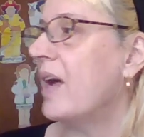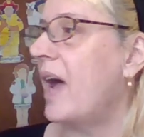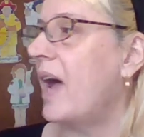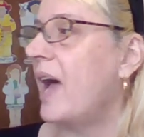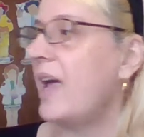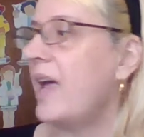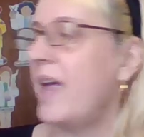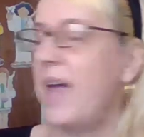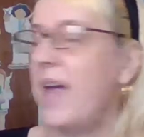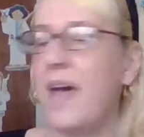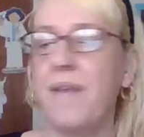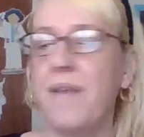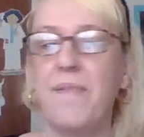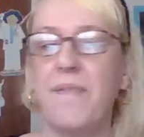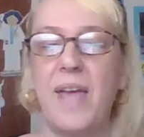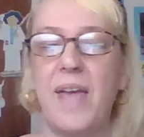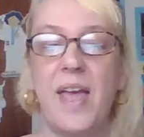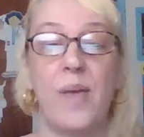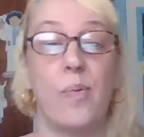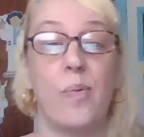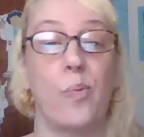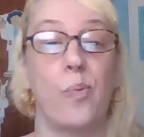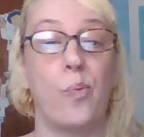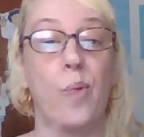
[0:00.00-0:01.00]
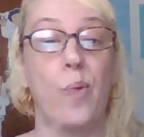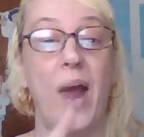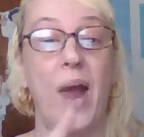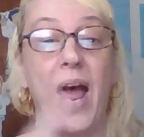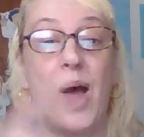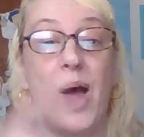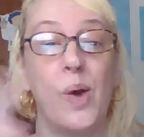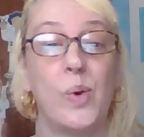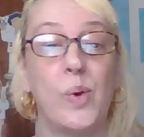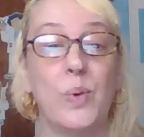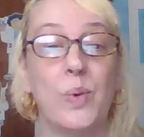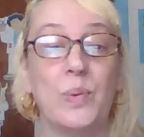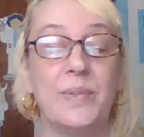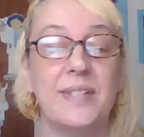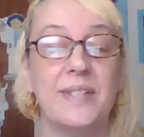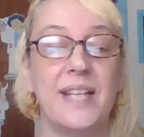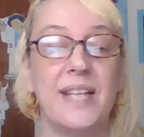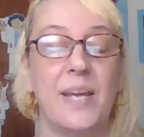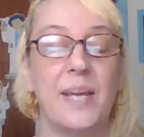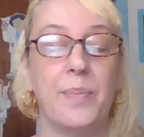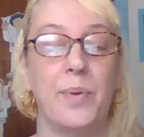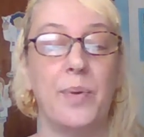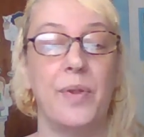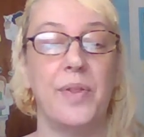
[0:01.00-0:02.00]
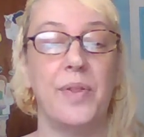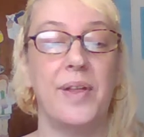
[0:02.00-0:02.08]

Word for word: I have a round table